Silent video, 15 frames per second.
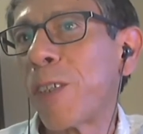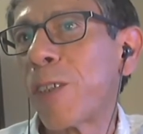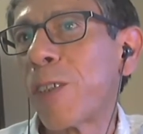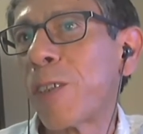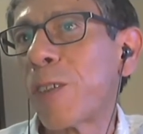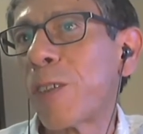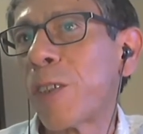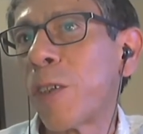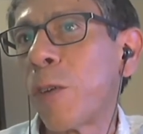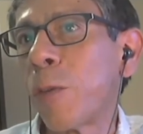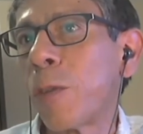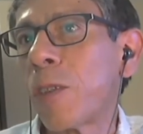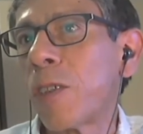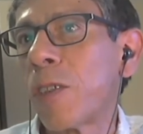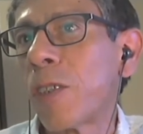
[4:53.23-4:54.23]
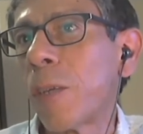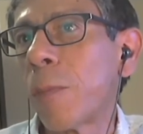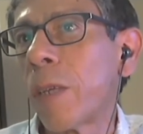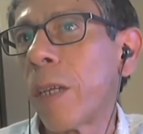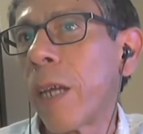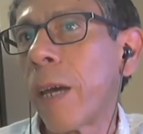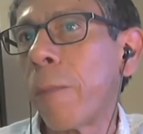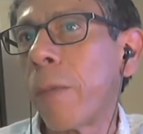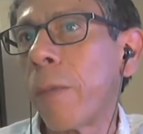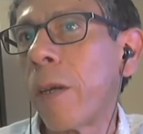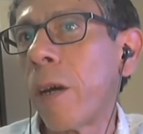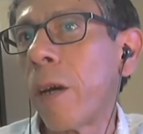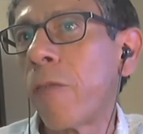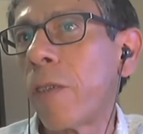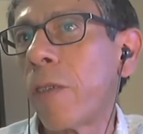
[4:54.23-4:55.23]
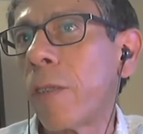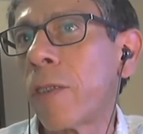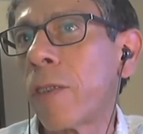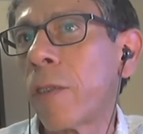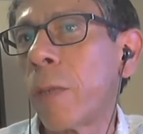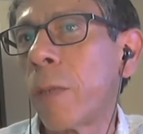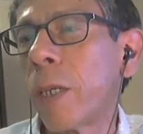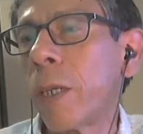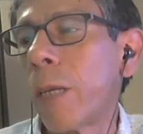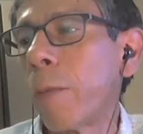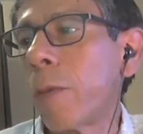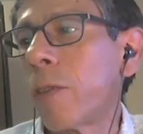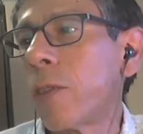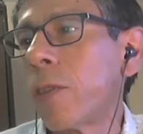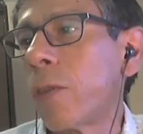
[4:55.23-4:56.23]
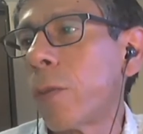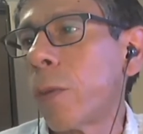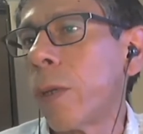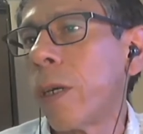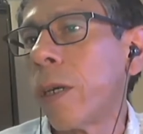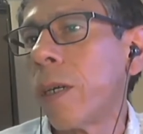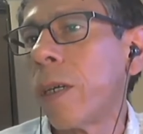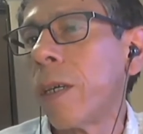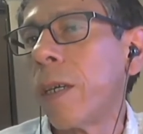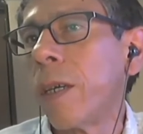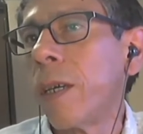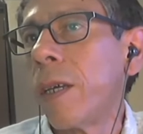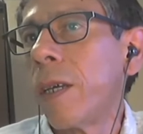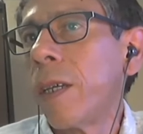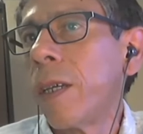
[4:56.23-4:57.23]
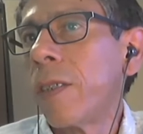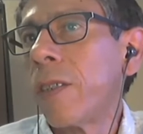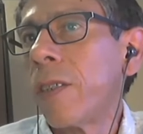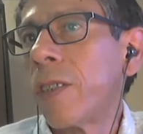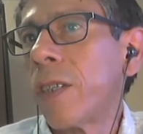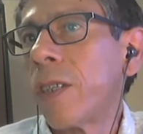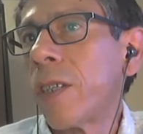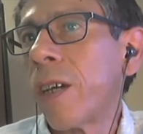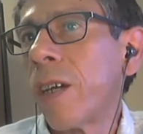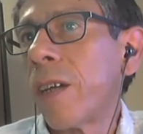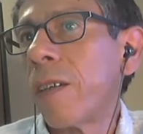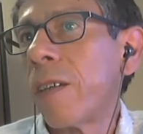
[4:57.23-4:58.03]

So it wasn't something that happened often. So being able to see that